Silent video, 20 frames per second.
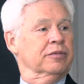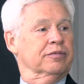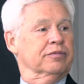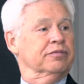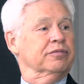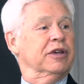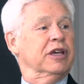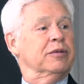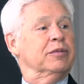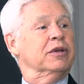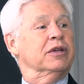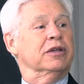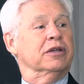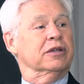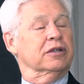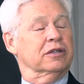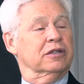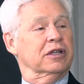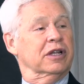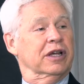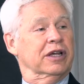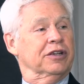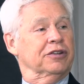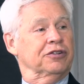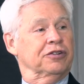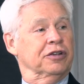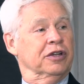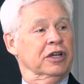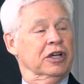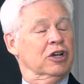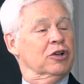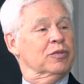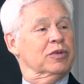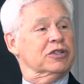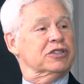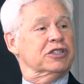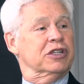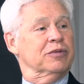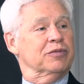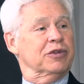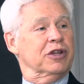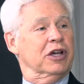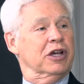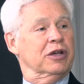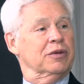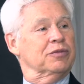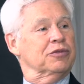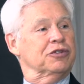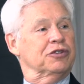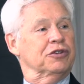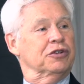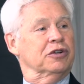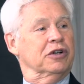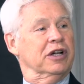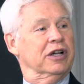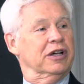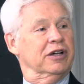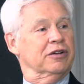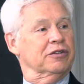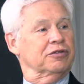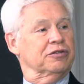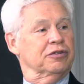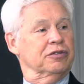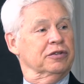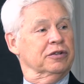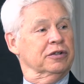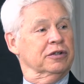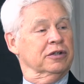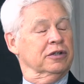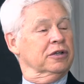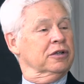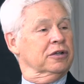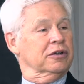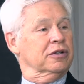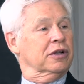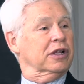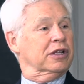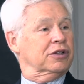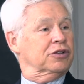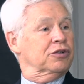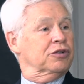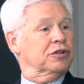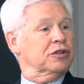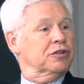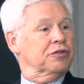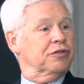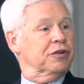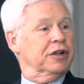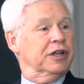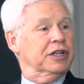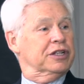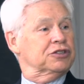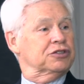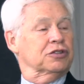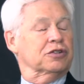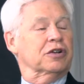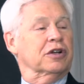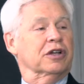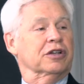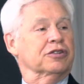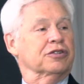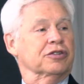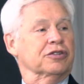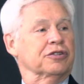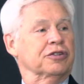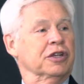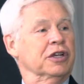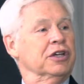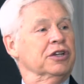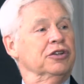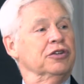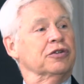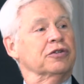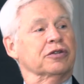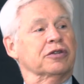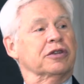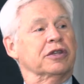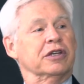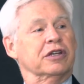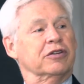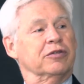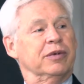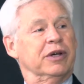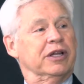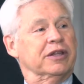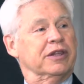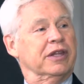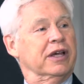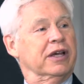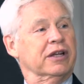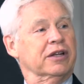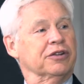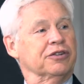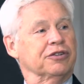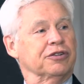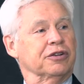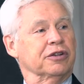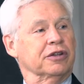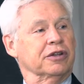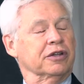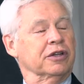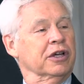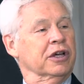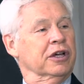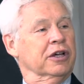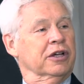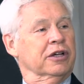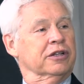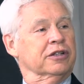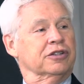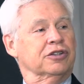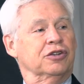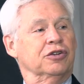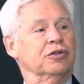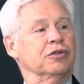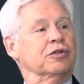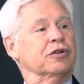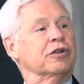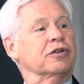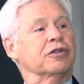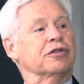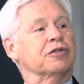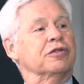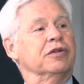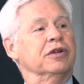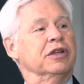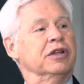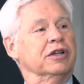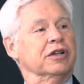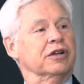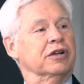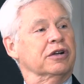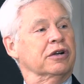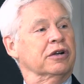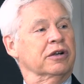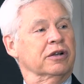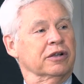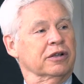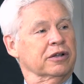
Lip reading: maybe less, but sometimes you'll have, like during the financial crisis, you could think about that as a 2 or 3 year